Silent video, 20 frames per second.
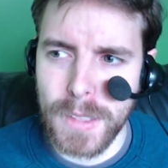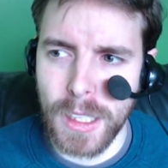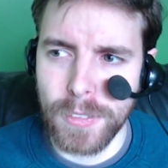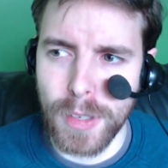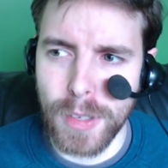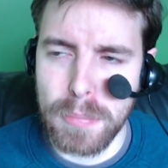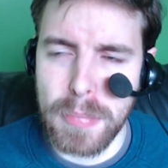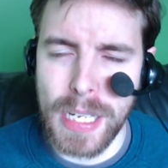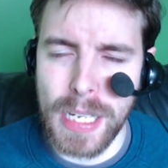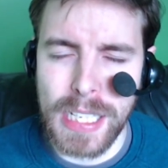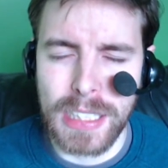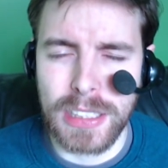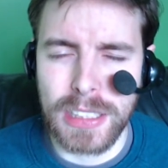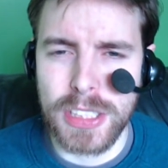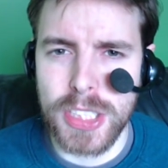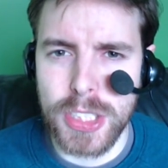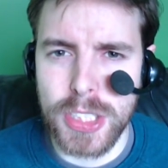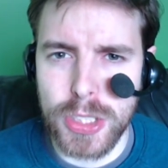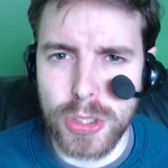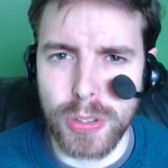if I met in
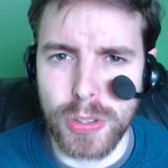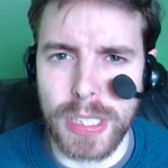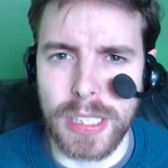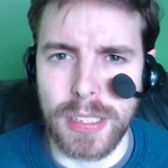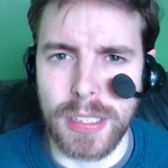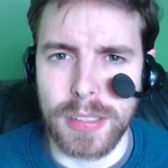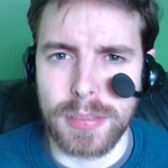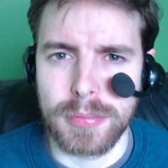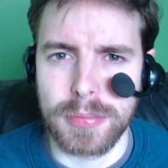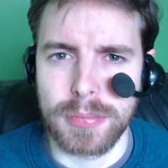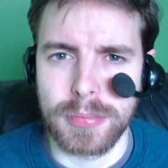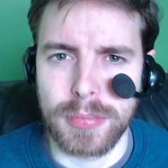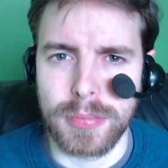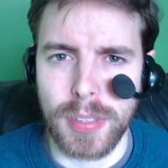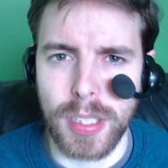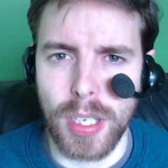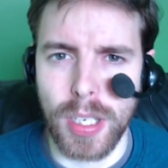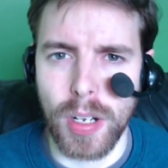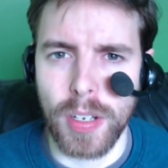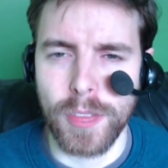the street,
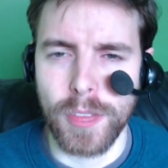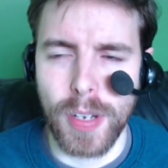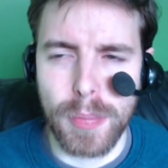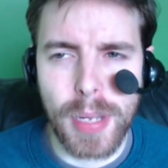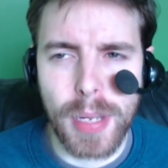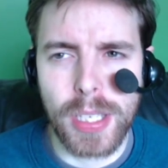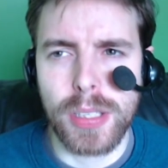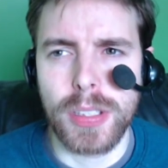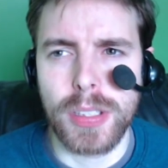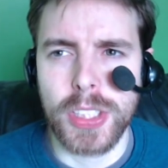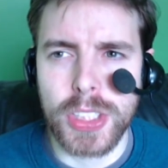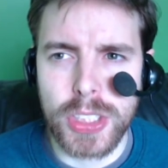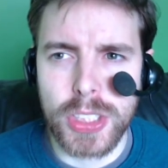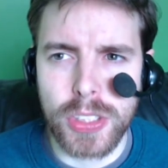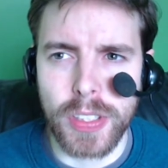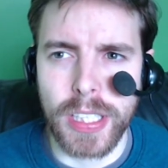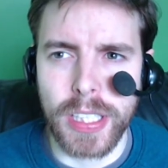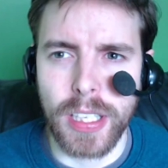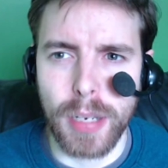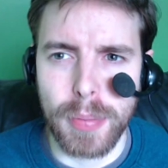you know, if I met you in the
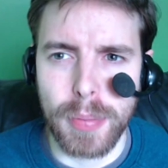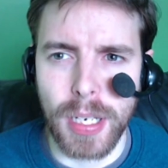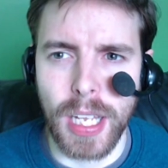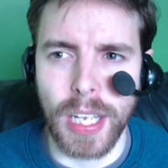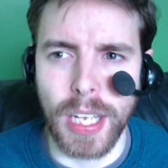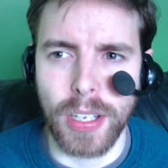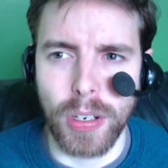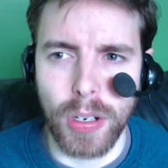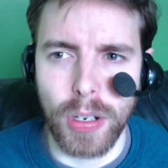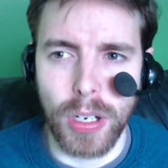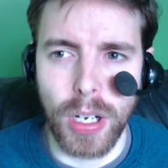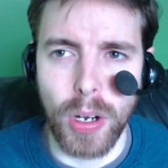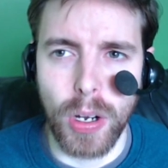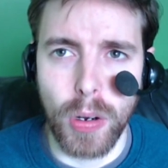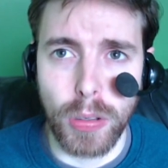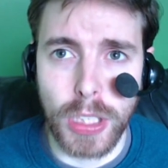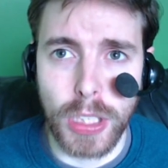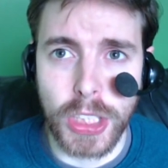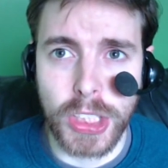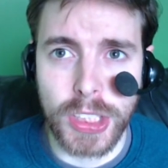street, I'd be like,
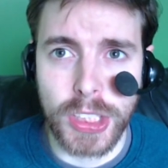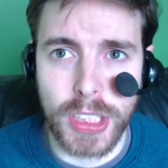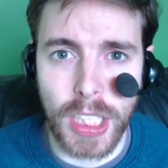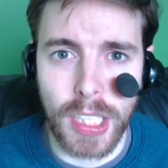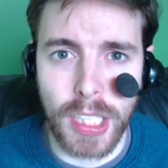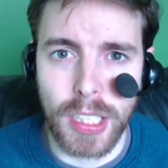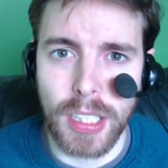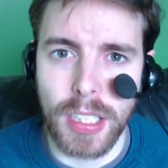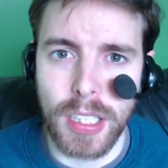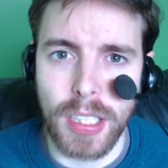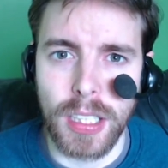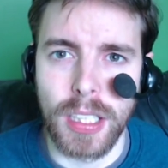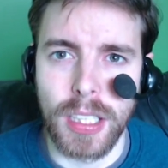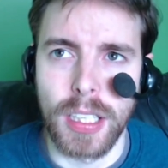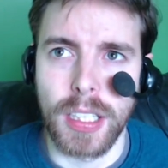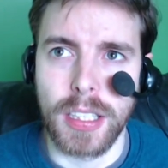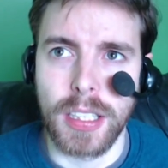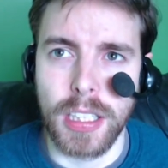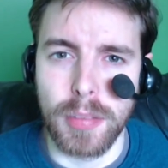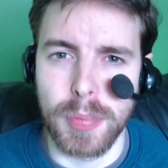holy shit,
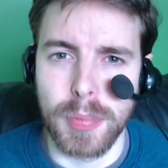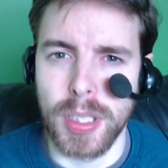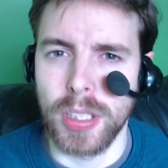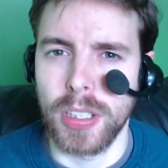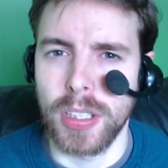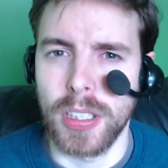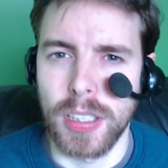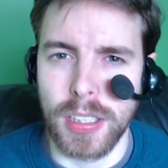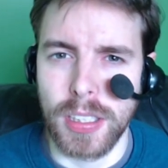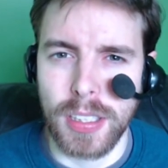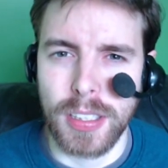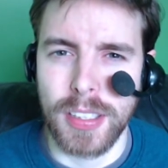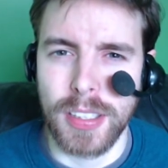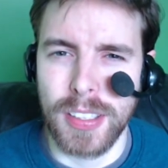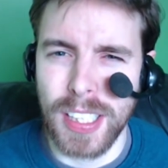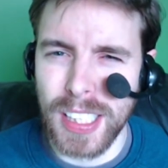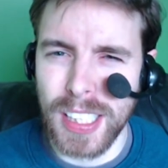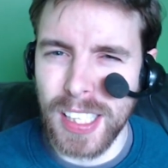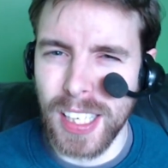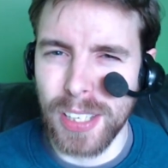give me a hug.
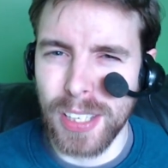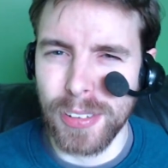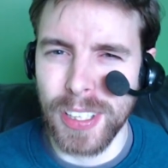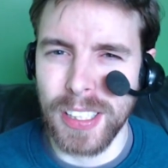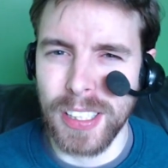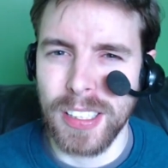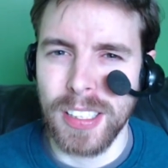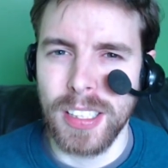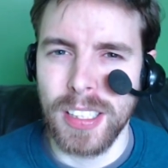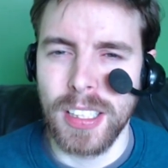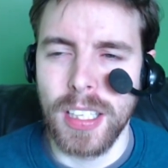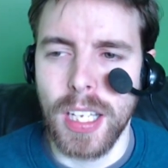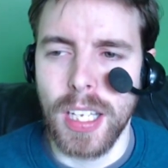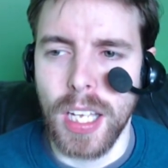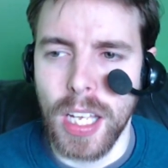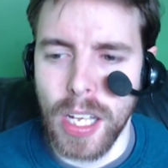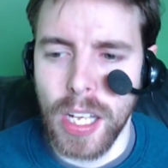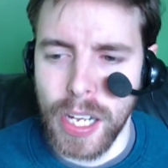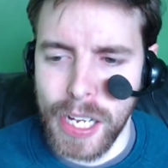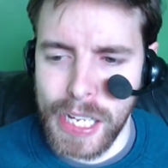You know, that kind of way.
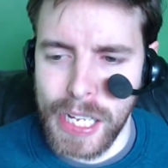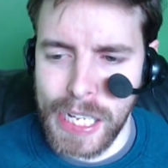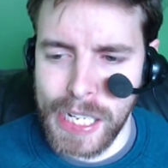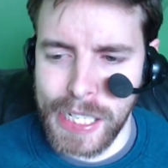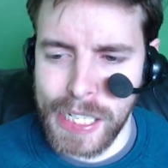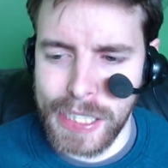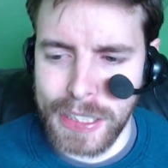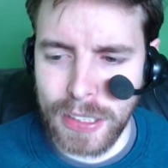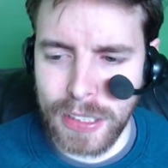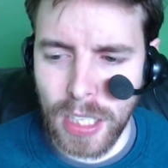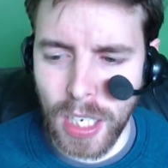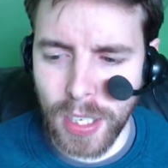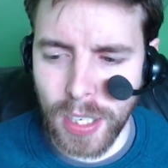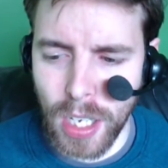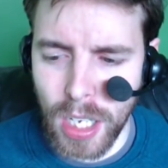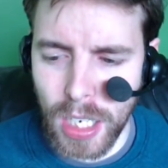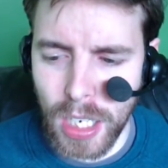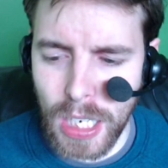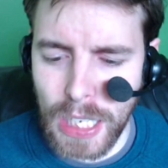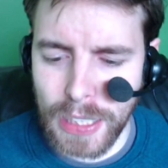And I'm
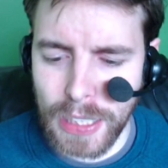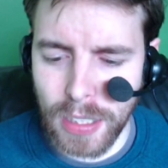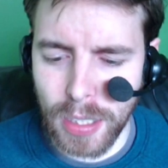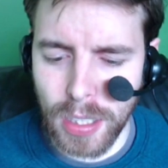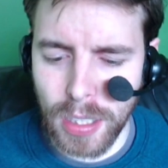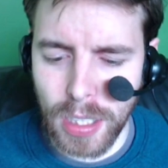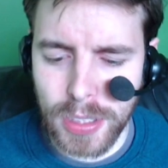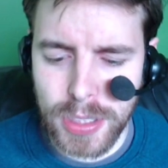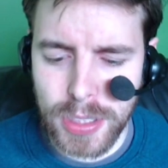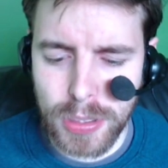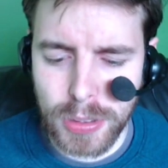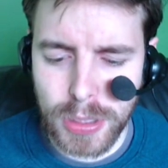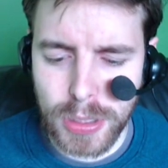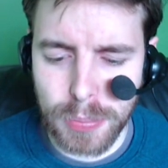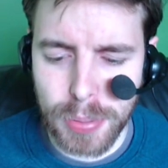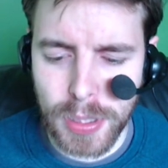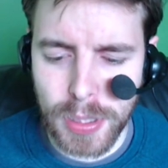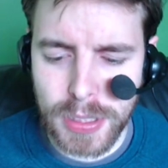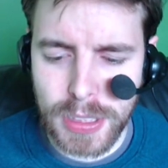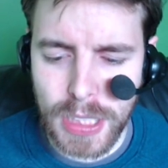not a
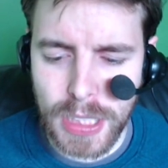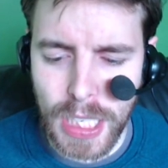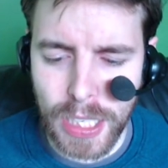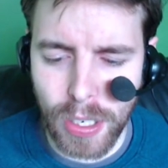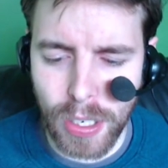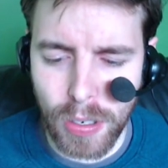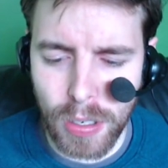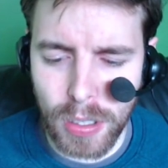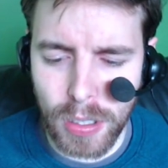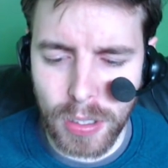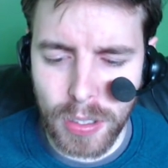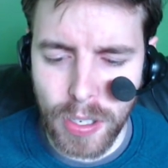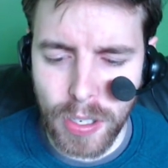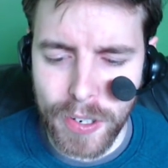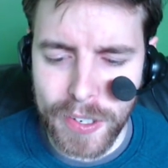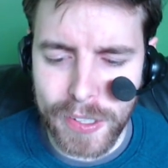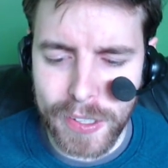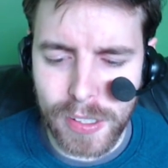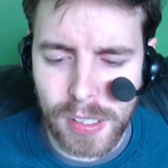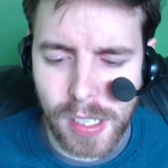social person at all.
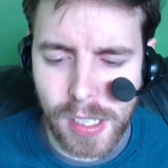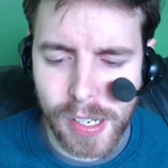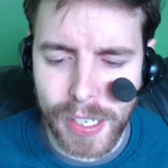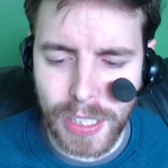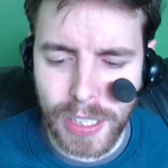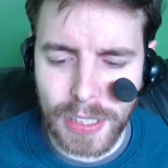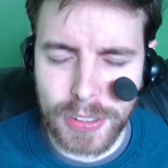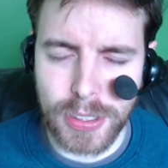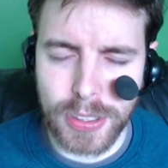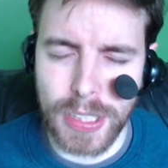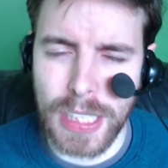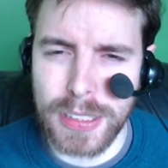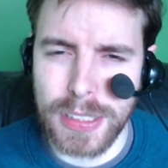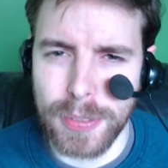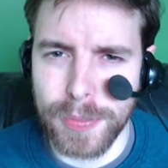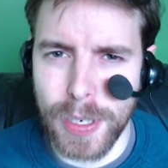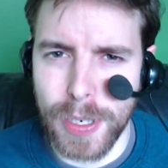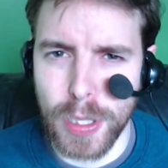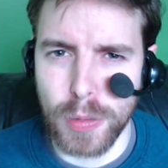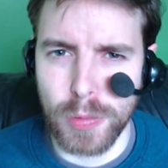So that's
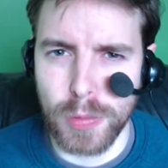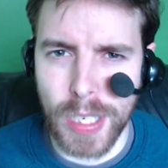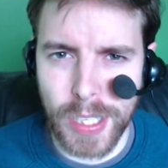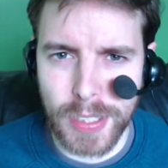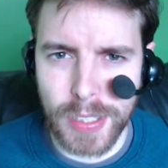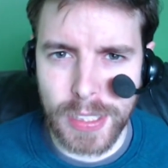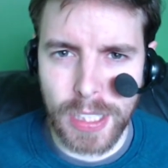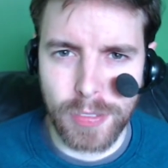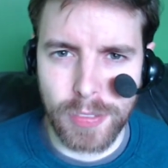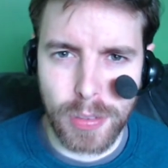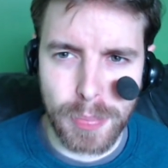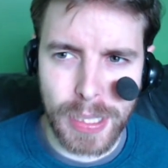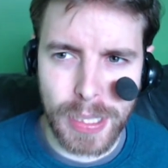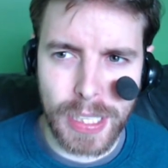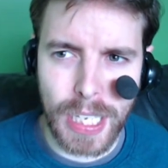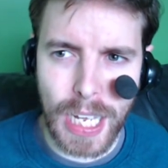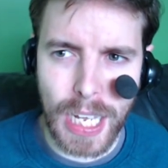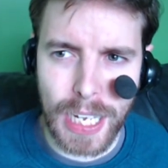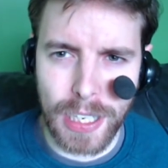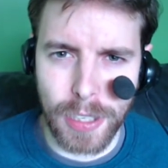a very rare thing for
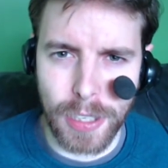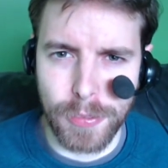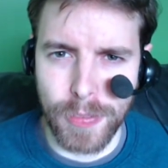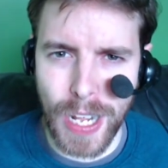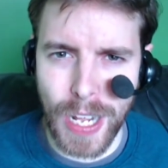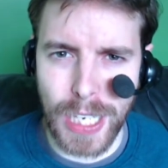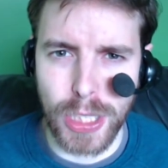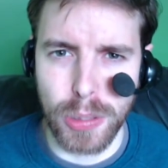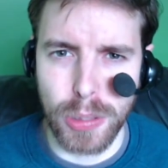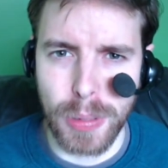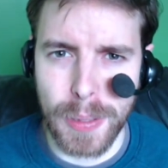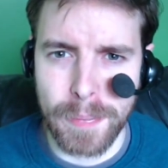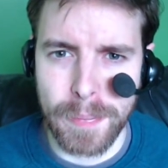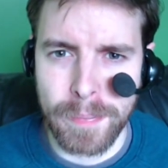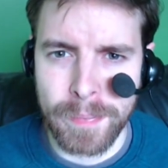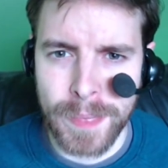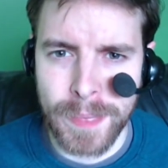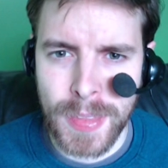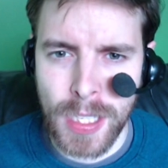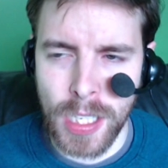me, and I value it.
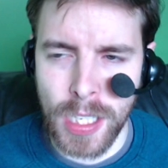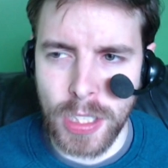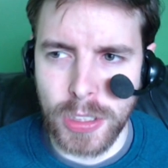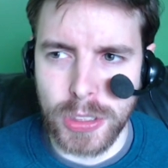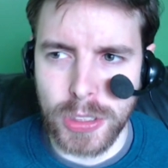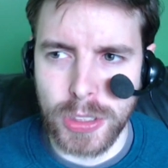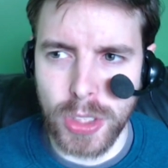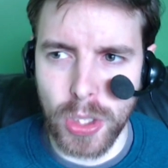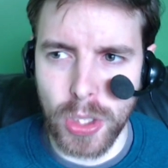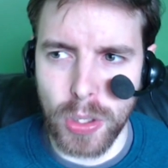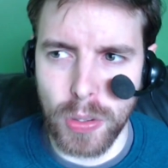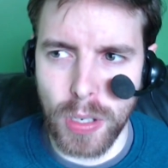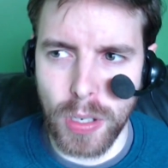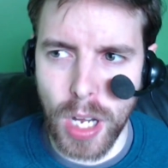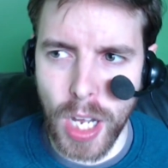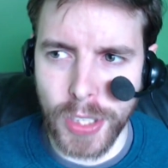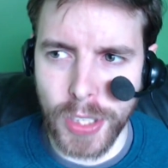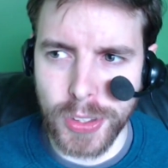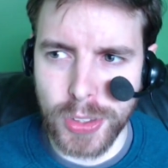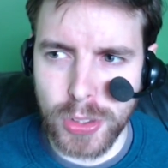So
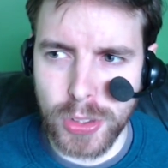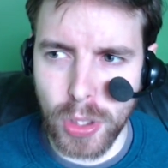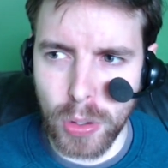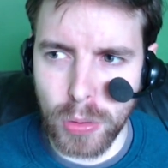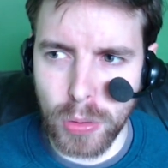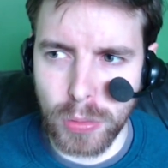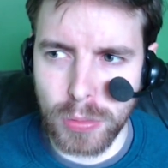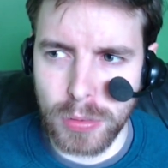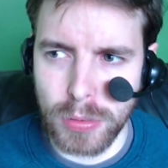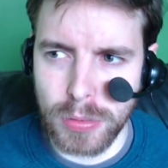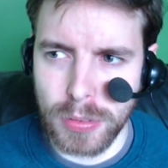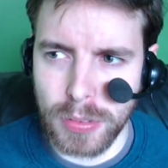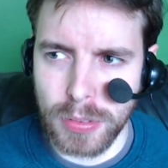I don't